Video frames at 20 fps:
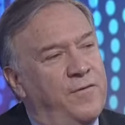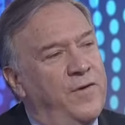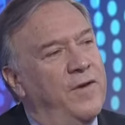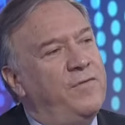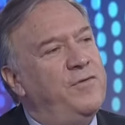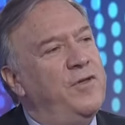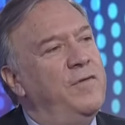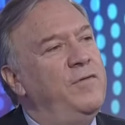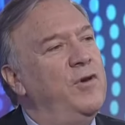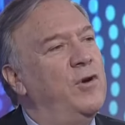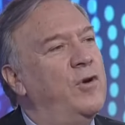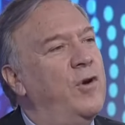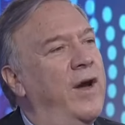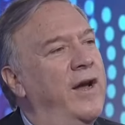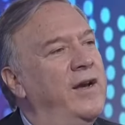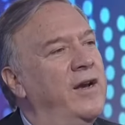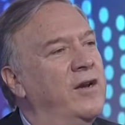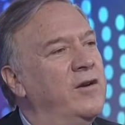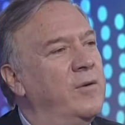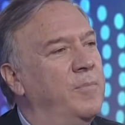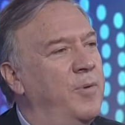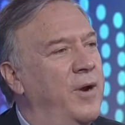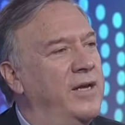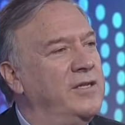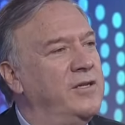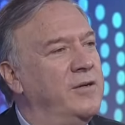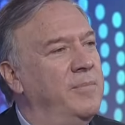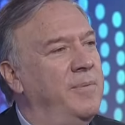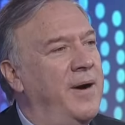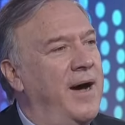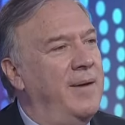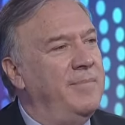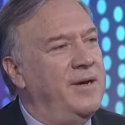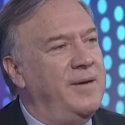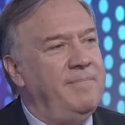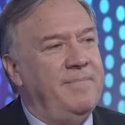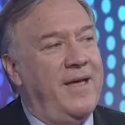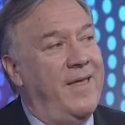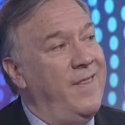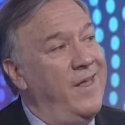fifth of Ukraine under President
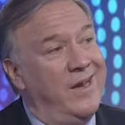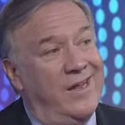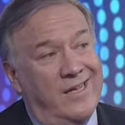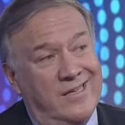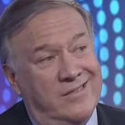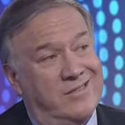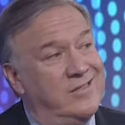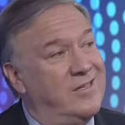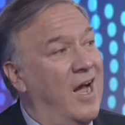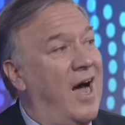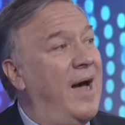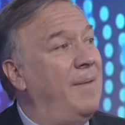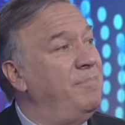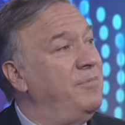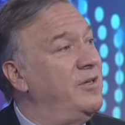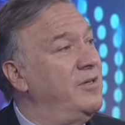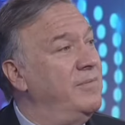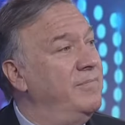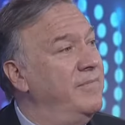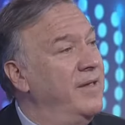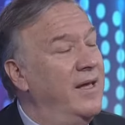Obama, and then he stopped.